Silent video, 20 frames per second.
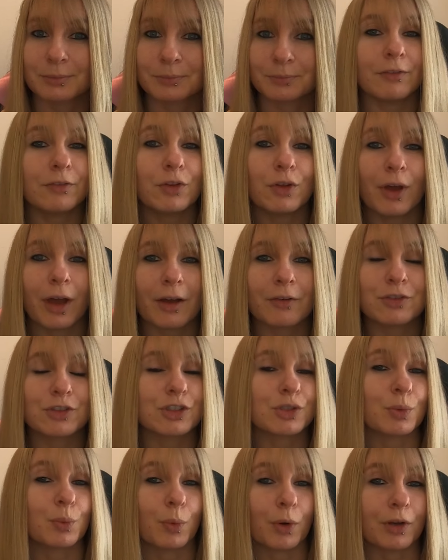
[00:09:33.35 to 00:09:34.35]
If you have
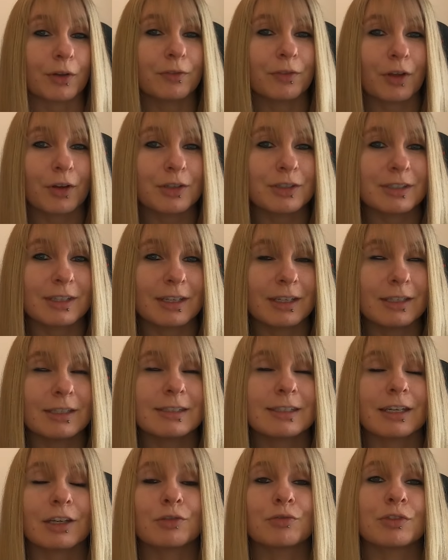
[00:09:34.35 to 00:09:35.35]
just one of those
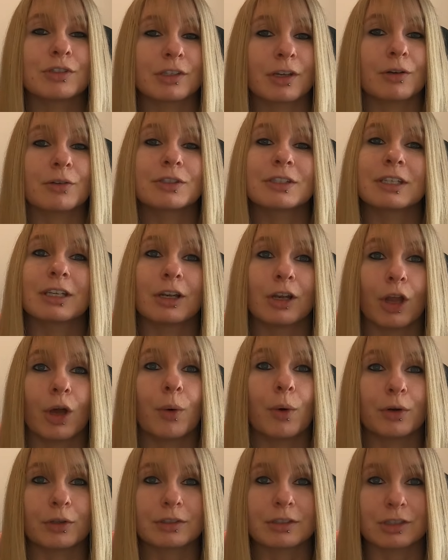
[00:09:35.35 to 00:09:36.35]
things, it results in
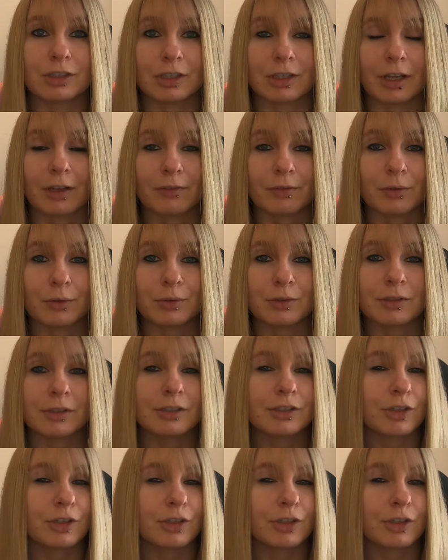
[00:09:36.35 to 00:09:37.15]
low oxygen levels.